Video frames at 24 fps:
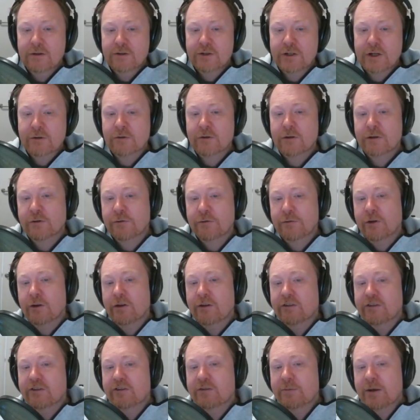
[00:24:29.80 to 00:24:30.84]
generalist
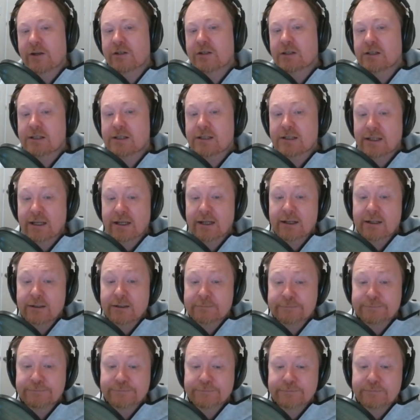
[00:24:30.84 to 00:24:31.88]
first, specialist later,
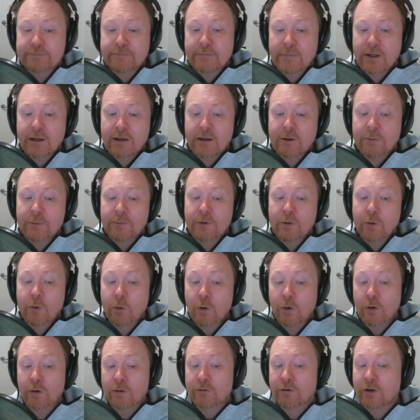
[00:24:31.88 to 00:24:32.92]

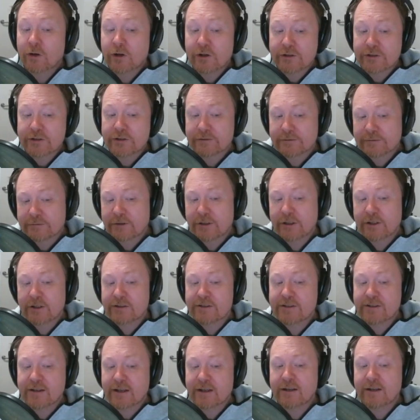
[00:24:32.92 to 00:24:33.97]
or not. You
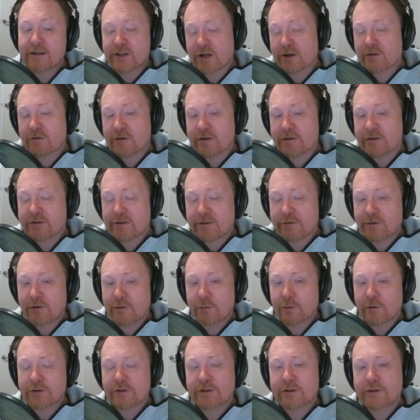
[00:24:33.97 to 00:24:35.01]
could stay a generalist if
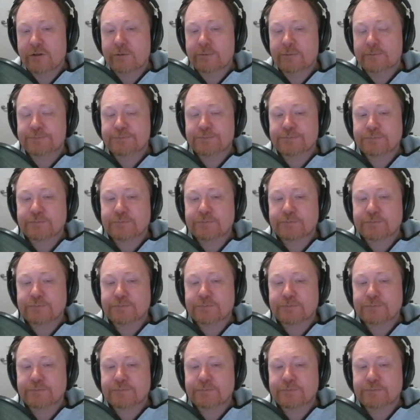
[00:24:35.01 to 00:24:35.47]
you want to.